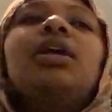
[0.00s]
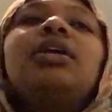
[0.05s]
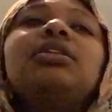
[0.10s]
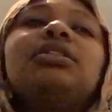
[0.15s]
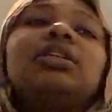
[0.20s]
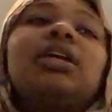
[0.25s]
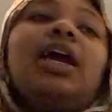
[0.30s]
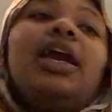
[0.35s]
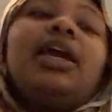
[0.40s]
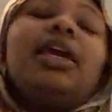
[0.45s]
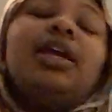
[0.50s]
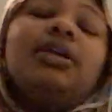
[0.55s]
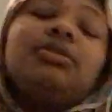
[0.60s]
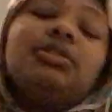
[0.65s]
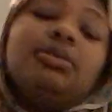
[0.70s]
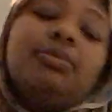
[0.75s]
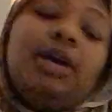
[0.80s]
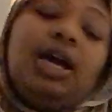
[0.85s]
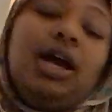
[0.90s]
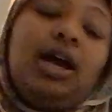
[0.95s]
this guy came
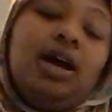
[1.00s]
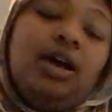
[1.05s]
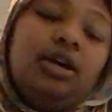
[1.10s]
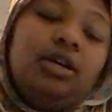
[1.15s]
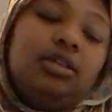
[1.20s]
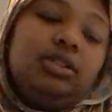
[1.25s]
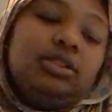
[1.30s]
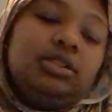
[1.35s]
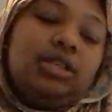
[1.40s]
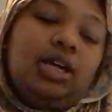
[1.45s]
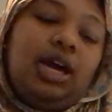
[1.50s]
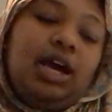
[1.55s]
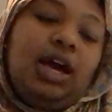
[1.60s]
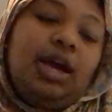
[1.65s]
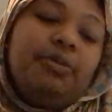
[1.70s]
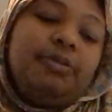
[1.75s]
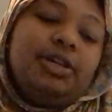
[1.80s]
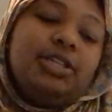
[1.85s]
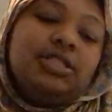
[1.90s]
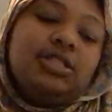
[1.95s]
to my house,
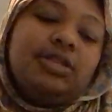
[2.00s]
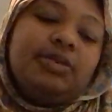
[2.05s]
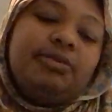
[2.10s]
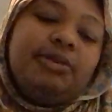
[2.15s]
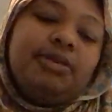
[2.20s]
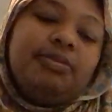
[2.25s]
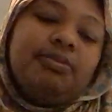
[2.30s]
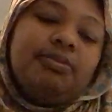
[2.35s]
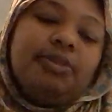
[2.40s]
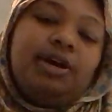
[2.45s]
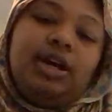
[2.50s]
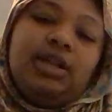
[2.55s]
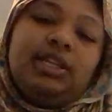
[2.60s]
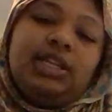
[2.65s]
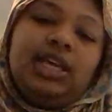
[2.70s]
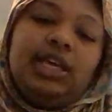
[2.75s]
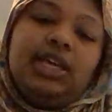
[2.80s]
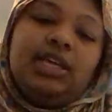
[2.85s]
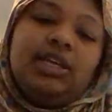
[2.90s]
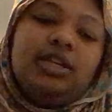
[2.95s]
I must have been butt
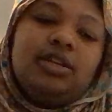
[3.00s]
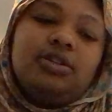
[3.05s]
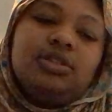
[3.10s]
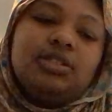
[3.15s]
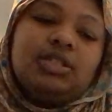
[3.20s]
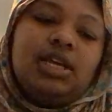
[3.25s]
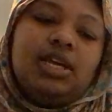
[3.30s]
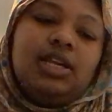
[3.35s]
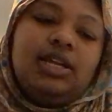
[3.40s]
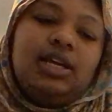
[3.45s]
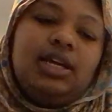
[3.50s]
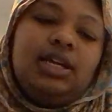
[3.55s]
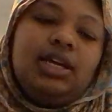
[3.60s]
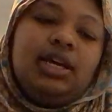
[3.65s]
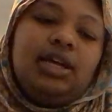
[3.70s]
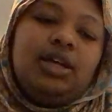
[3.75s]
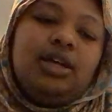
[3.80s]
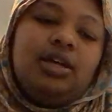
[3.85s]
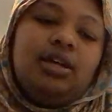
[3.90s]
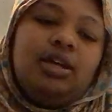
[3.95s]
naked or something like
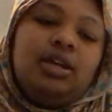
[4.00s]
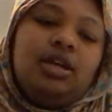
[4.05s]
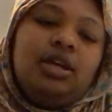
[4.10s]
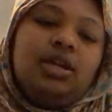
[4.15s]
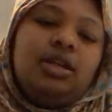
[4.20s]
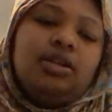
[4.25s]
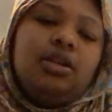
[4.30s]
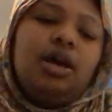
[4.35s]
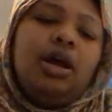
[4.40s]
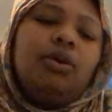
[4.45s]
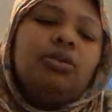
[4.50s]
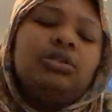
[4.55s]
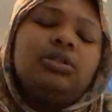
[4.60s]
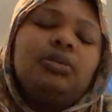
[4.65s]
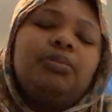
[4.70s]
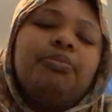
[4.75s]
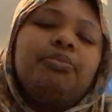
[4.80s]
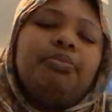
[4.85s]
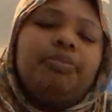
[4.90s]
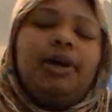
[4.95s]
that. No, I
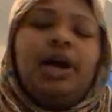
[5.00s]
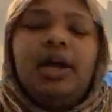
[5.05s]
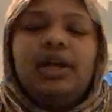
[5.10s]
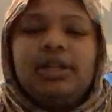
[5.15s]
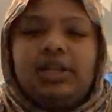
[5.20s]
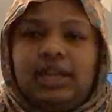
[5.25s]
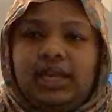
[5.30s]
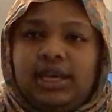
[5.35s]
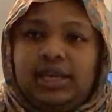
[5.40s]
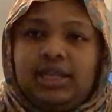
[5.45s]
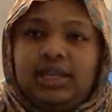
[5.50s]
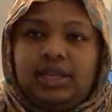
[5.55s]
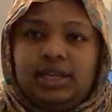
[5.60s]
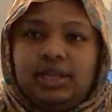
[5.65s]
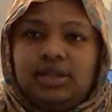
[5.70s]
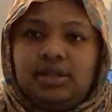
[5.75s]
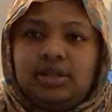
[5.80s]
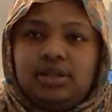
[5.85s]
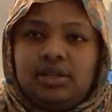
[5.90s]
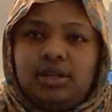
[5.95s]
wasn't butt
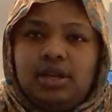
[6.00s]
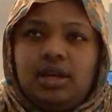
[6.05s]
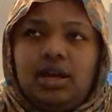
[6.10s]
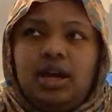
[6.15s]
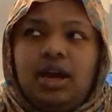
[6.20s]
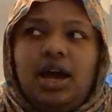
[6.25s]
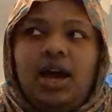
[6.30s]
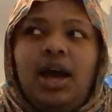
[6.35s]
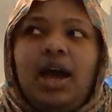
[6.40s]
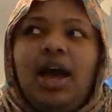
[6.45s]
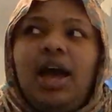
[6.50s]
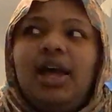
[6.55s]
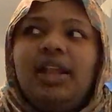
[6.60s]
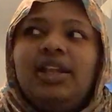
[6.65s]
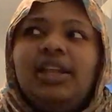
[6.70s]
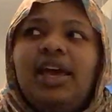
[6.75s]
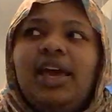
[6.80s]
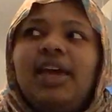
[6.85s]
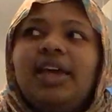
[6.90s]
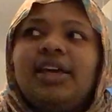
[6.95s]
naked. I
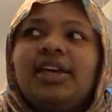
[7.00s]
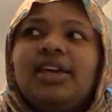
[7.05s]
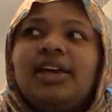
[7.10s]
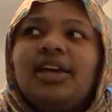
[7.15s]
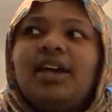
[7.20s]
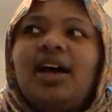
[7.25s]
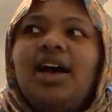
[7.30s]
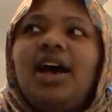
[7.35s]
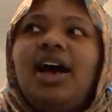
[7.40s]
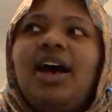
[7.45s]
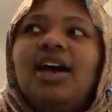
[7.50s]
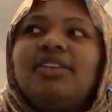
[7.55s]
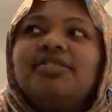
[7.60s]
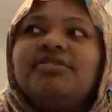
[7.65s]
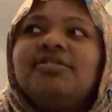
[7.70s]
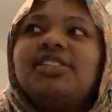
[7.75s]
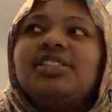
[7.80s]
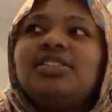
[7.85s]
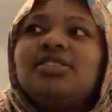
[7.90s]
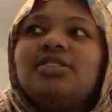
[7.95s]
had like a high
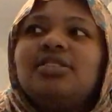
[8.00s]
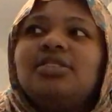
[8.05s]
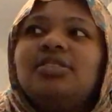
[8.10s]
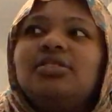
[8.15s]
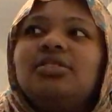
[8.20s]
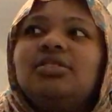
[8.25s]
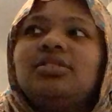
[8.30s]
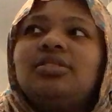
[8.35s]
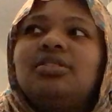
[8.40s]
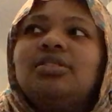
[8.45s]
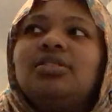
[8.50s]
vis on,